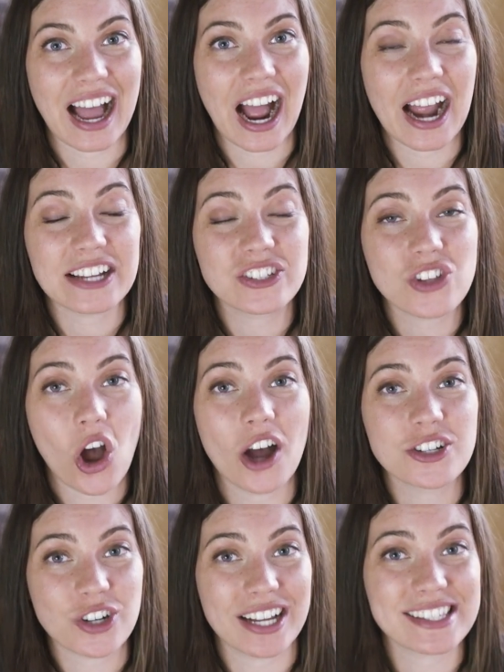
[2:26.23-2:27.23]
I saw
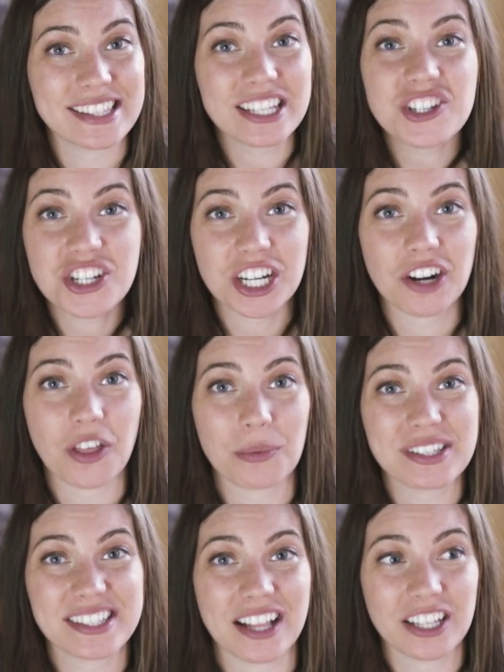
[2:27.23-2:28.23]
a dress this year that
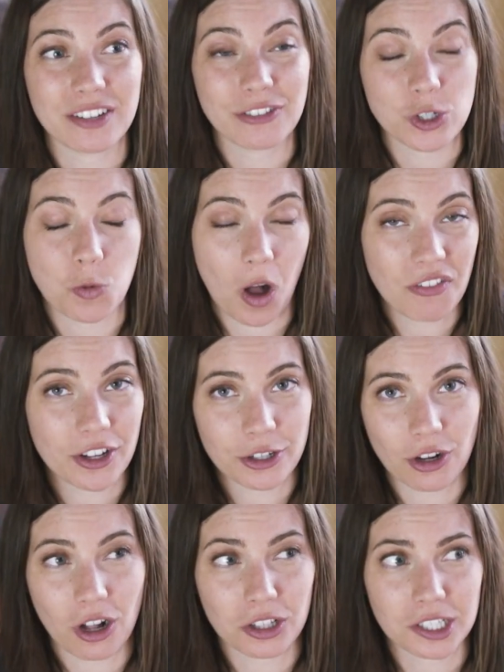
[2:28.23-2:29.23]
was selling for
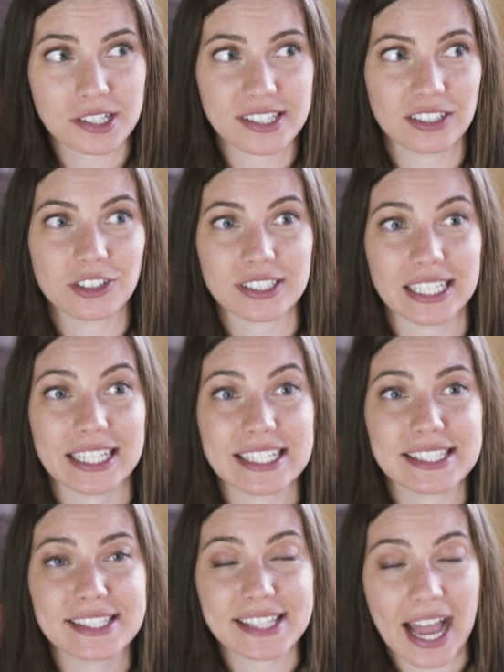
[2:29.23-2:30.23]
$1,200 that looked
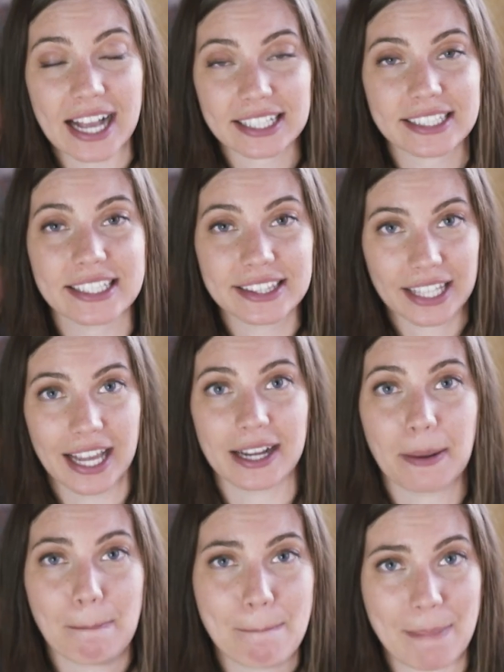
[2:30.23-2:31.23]
exactly
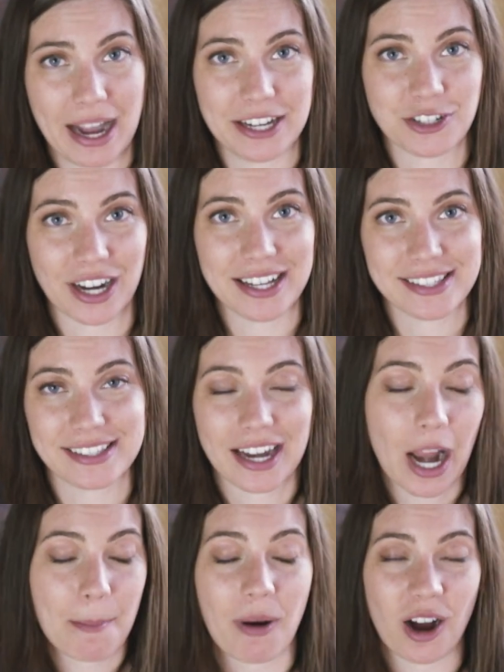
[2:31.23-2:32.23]
like my dress that
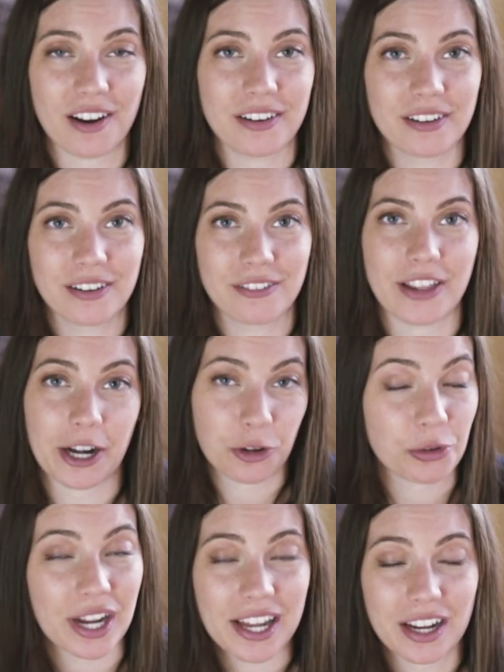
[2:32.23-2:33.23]
I bought, that I
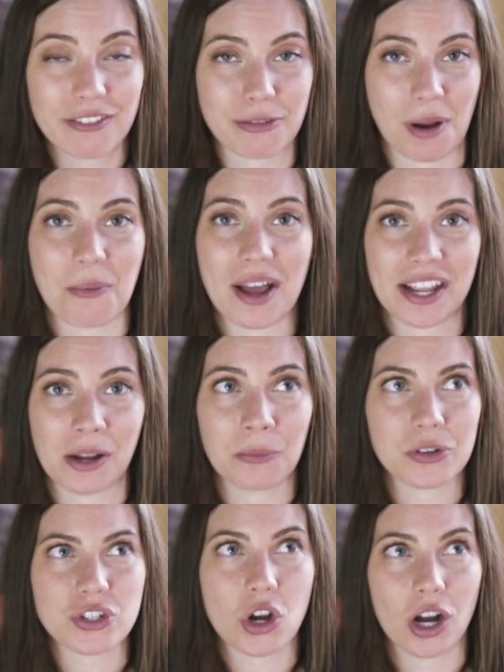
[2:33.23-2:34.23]
created for my wedding,
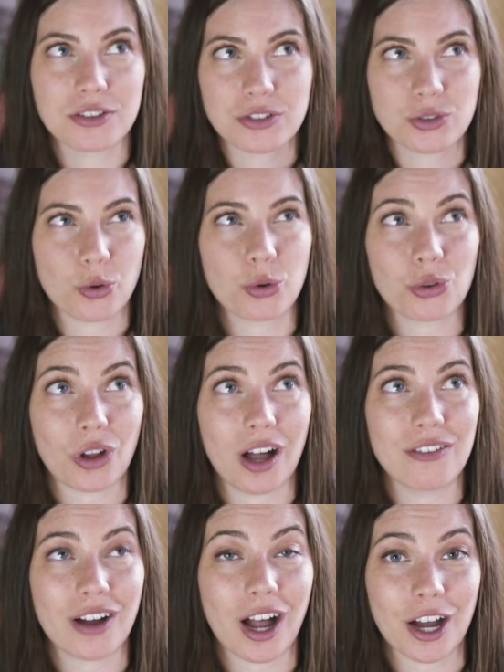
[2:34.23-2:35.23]
which cost a total
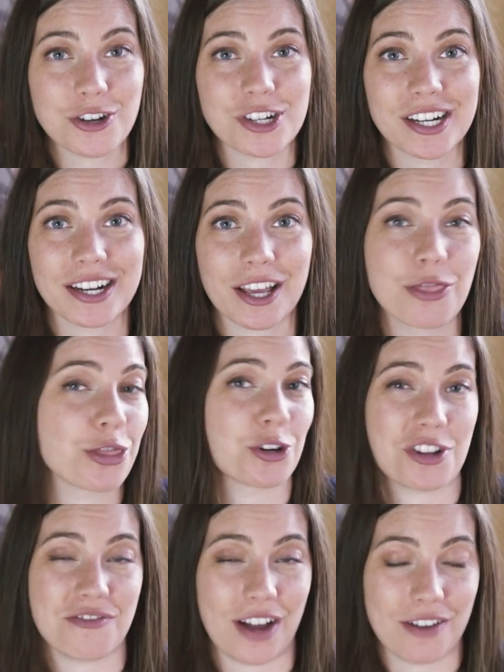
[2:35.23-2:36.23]
of
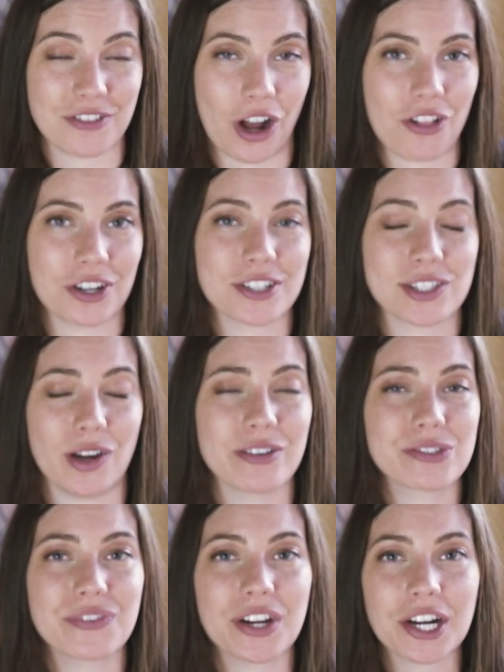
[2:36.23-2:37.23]
$135. So I
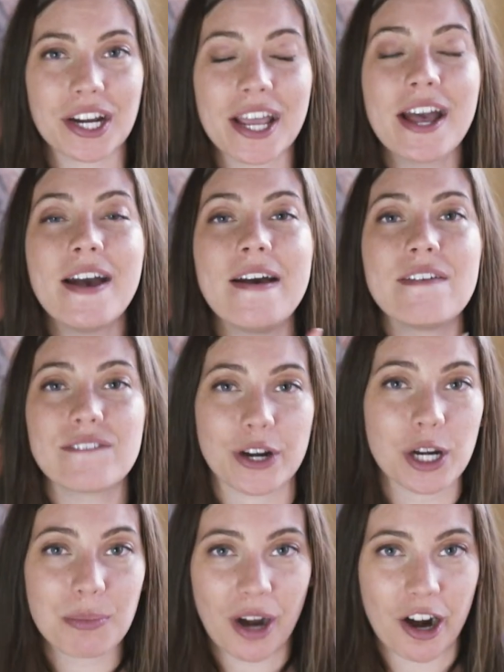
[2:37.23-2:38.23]
was very,
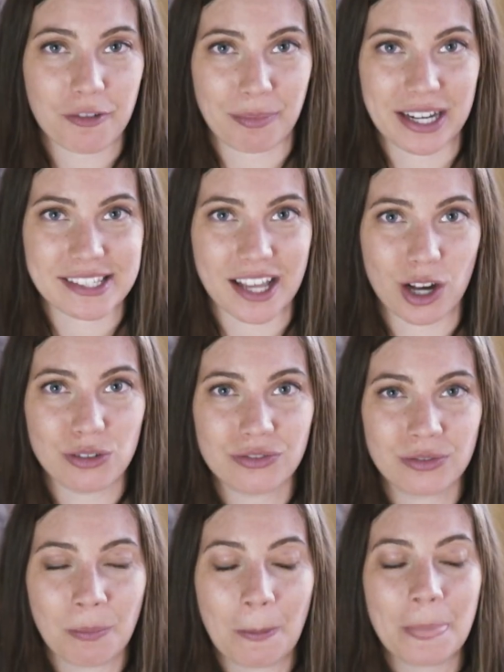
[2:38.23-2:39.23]
very proud of myself.
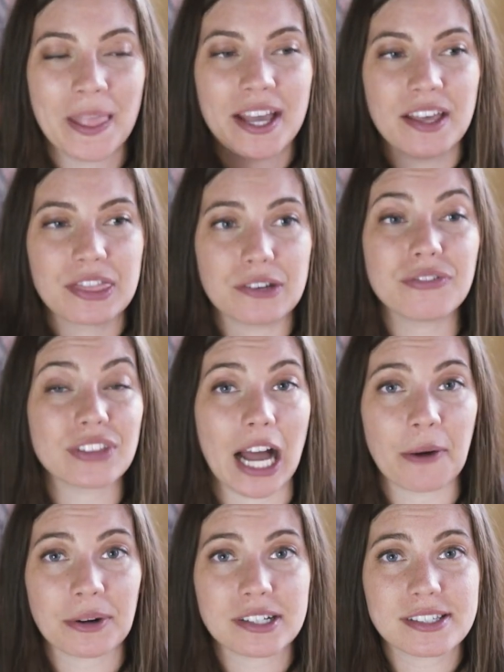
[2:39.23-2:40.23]
The
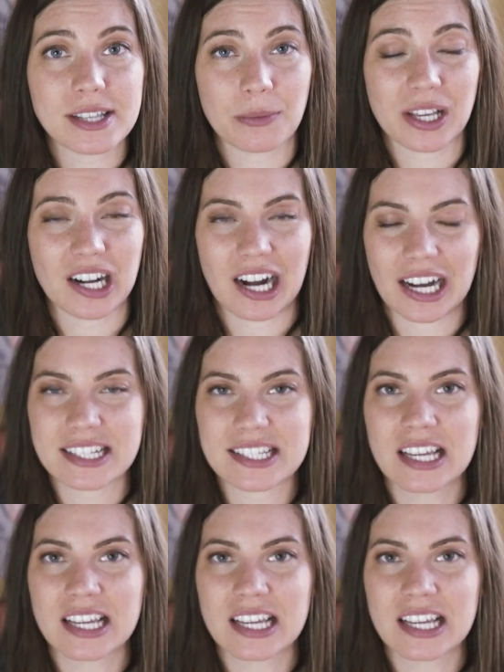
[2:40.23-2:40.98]
flowers that we got,